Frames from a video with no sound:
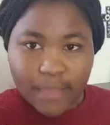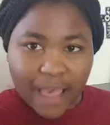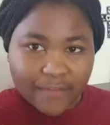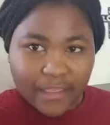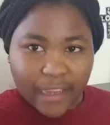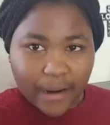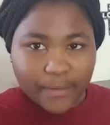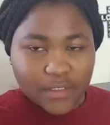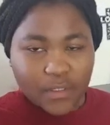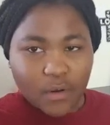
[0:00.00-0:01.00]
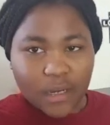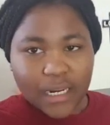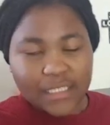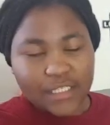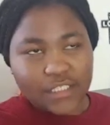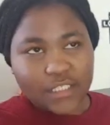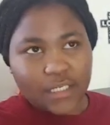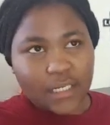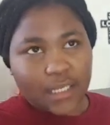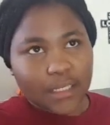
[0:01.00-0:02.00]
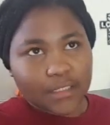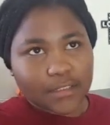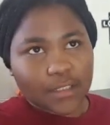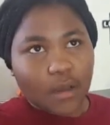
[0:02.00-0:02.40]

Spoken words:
having the Caribbean Student Organization is